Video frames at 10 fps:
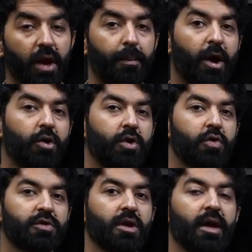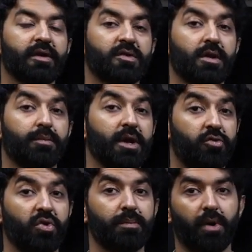about using
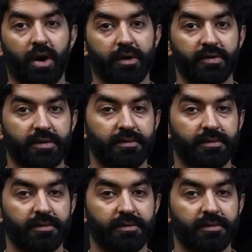exclamatory marks.